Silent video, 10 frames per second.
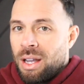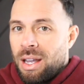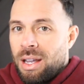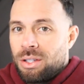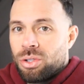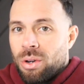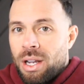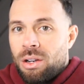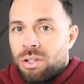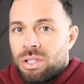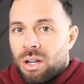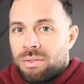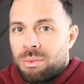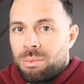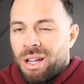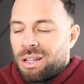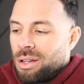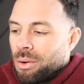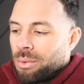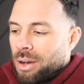and train yourself to be like,
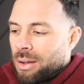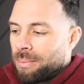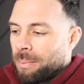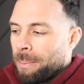you know what?